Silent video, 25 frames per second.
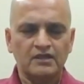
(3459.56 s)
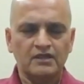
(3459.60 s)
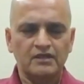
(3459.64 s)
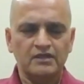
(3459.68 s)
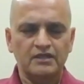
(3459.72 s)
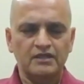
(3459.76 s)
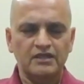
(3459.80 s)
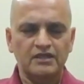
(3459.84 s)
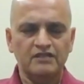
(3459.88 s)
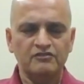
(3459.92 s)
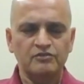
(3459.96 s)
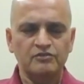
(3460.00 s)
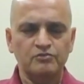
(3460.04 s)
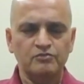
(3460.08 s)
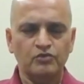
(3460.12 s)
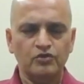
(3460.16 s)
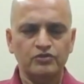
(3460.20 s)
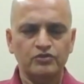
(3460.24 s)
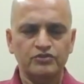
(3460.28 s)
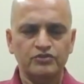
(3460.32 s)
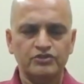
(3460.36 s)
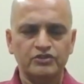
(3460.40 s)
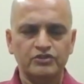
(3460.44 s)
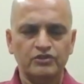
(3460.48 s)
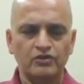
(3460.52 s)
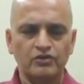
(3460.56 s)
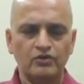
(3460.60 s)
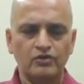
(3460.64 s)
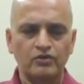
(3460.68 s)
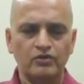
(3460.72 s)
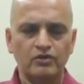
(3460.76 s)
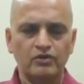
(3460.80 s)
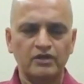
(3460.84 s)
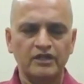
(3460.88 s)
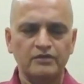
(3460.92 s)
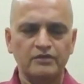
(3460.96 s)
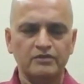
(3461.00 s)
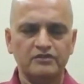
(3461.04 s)
even more
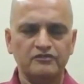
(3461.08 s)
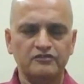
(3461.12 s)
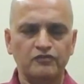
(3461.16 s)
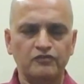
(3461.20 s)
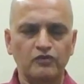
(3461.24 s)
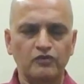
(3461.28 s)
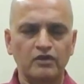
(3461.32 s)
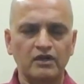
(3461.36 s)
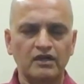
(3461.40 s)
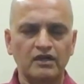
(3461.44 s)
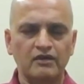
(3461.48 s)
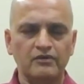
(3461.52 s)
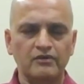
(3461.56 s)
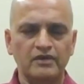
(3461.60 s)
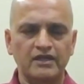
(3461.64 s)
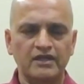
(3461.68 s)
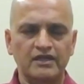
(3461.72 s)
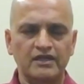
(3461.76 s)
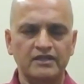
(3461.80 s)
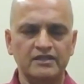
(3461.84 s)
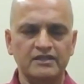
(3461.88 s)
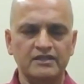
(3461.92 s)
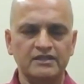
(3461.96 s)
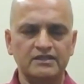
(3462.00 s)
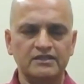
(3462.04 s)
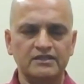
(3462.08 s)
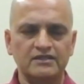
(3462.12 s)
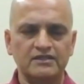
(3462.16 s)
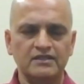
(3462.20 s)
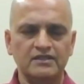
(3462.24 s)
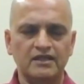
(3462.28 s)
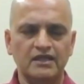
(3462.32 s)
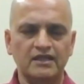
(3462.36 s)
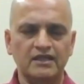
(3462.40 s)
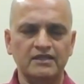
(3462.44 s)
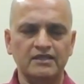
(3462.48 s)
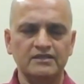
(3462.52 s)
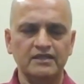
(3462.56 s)
slowly with full awareness,
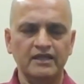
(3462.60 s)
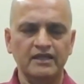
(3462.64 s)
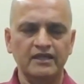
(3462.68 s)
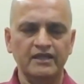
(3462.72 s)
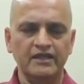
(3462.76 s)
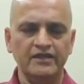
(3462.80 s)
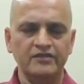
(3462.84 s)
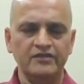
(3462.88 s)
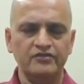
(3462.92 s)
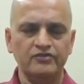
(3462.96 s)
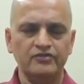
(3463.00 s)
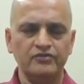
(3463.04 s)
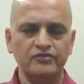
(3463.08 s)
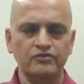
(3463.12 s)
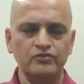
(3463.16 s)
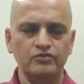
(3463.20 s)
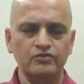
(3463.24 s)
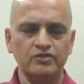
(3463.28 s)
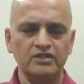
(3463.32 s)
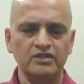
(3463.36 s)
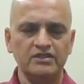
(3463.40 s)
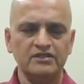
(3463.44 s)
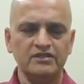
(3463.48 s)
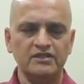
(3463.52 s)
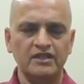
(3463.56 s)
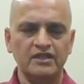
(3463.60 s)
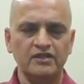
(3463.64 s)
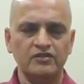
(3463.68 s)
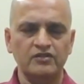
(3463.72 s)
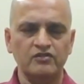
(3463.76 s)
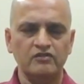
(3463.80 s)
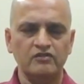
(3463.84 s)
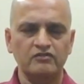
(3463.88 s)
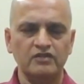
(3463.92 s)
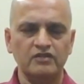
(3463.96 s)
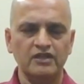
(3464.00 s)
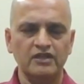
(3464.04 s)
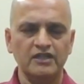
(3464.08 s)
exhaling through the center
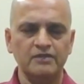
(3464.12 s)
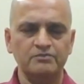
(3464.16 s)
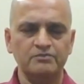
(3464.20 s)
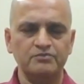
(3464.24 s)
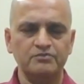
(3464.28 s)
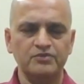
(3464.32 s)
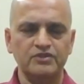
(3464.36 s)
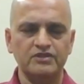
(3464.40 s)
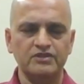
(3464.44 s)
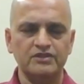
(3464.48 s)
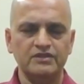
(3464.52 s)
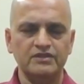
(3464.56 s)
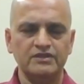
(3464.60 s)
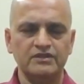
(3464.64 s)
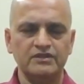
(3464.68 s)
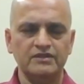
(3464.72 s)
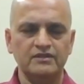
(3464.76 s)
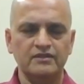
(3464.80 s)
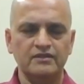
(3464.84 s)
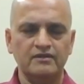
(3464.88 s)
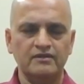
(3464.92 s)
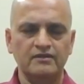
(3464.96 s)
of the lips.